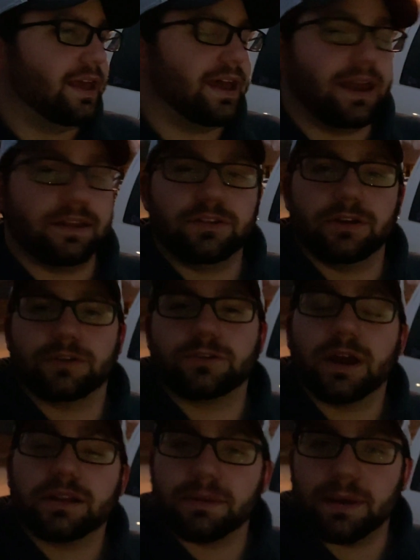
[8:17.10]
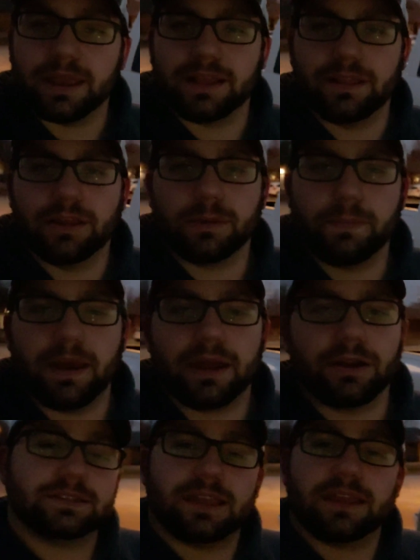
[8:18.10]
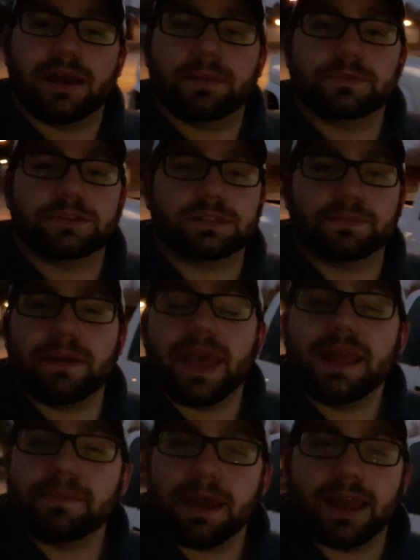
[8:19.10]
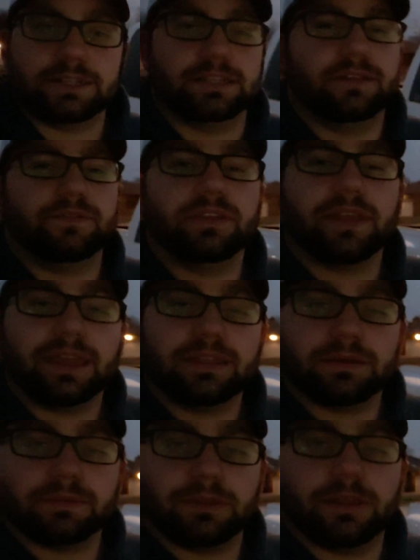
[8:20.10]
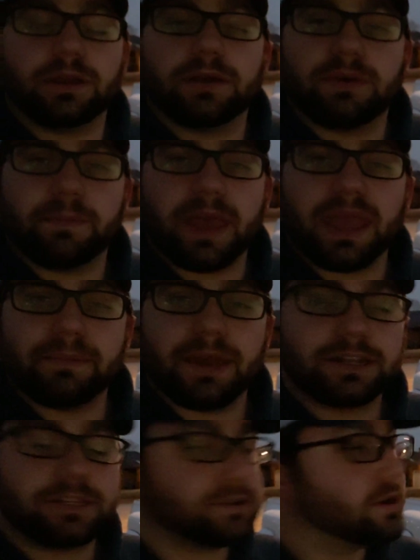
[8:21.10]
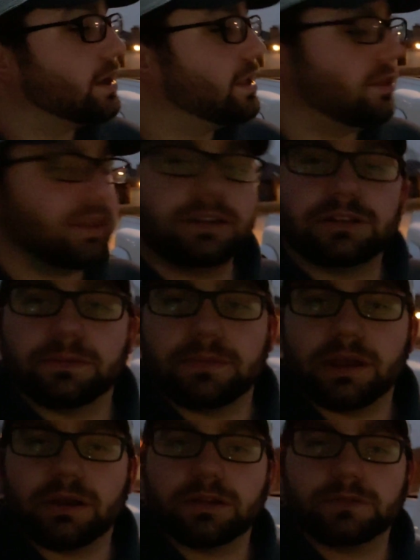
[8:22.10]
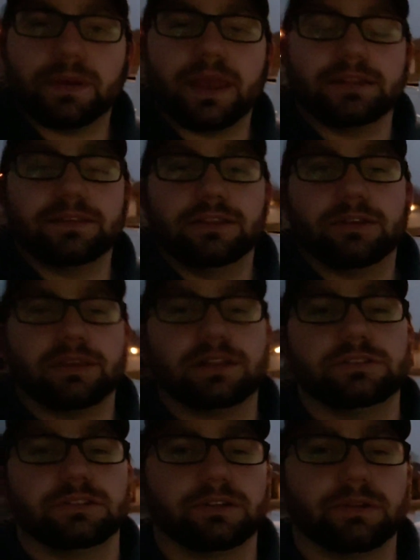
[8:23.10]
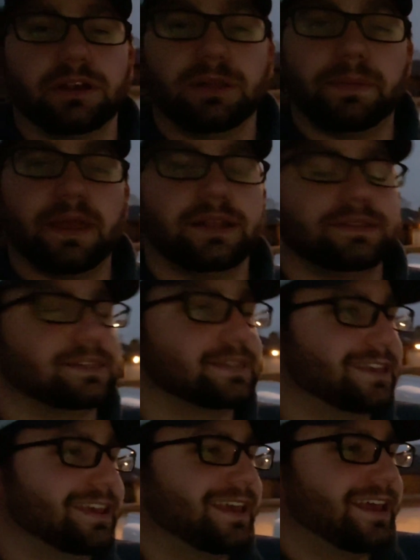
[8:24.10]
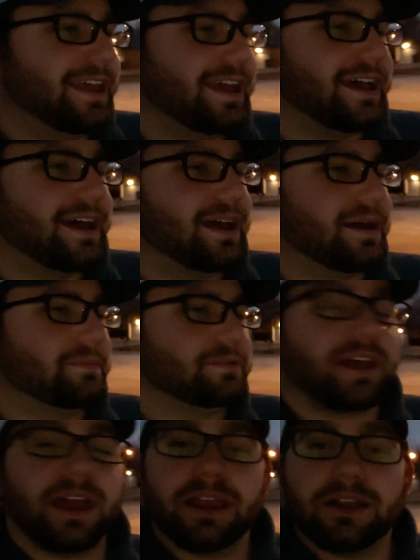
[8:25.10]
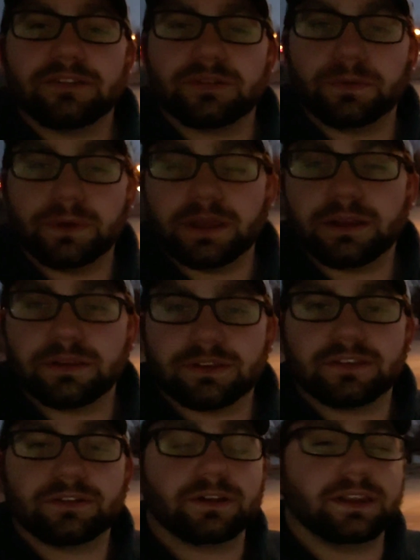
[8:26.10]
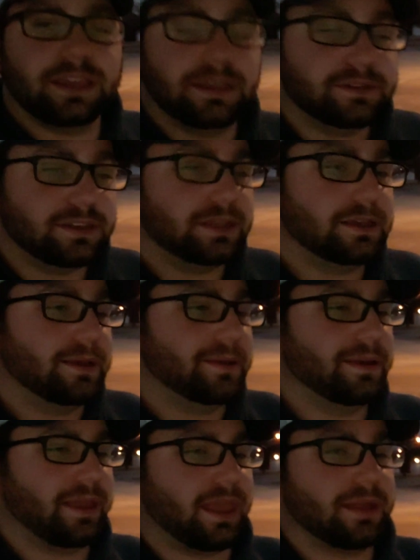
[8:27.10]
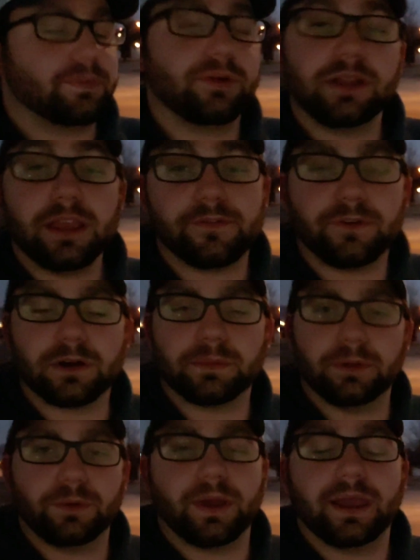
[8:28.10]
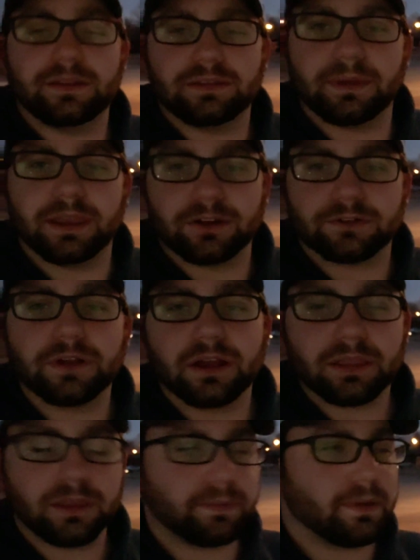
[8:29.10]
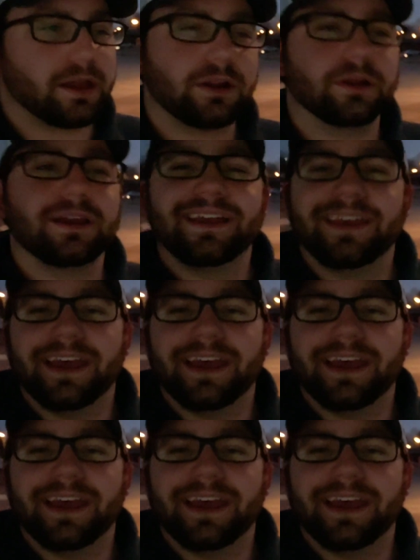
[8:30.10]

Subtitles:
to your truck to make it look better. Next comes paint matching. If you like the look of a paint match truck, you can get your mirrors painted, you can get your grill painted. Tires and wheels, those are an easy and pretty affordable way to make your truck look better.